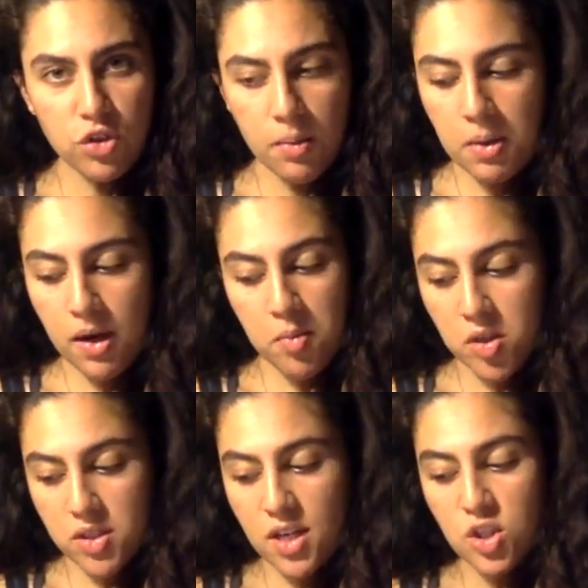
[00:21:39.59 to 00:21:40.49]
Gemini, and
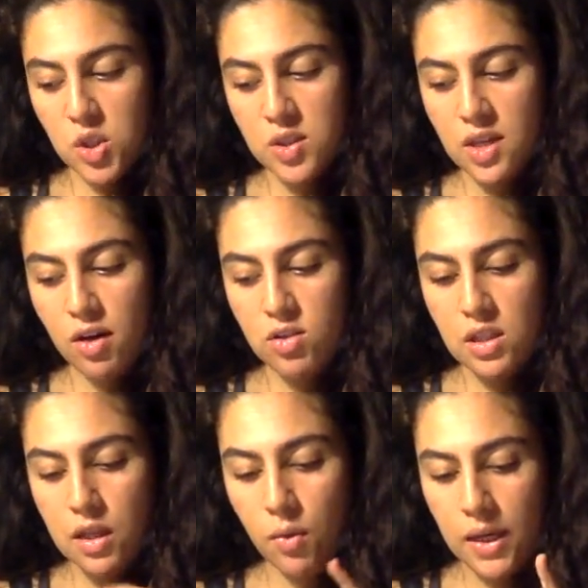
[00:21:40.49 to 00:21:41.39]
your Sagittarius, Aries,
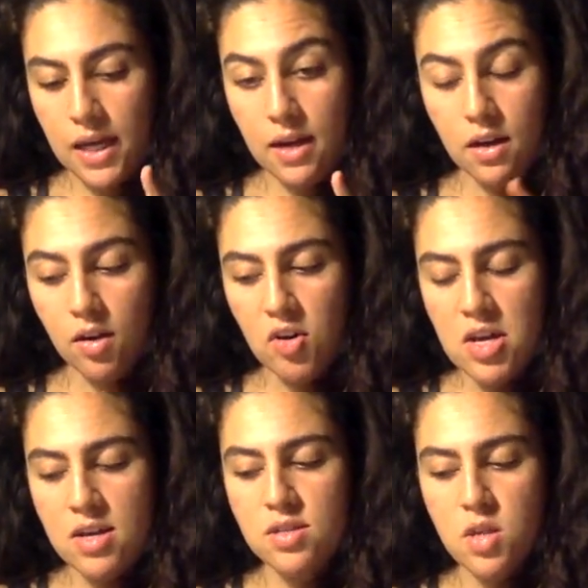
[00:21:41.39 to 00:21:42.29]
and Leo again here
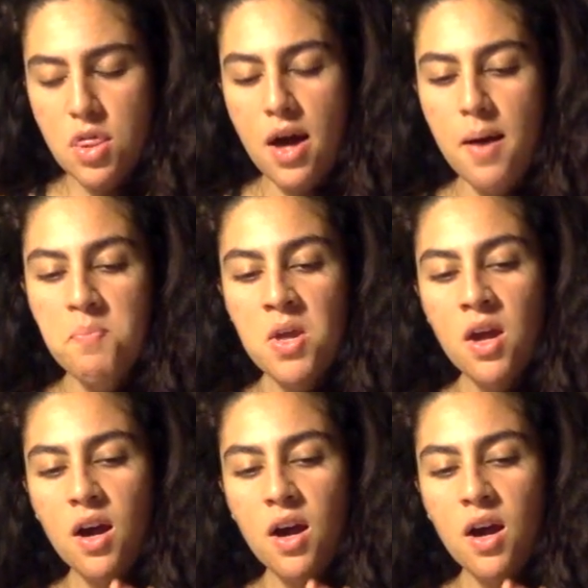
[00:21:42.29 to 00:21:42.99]
is that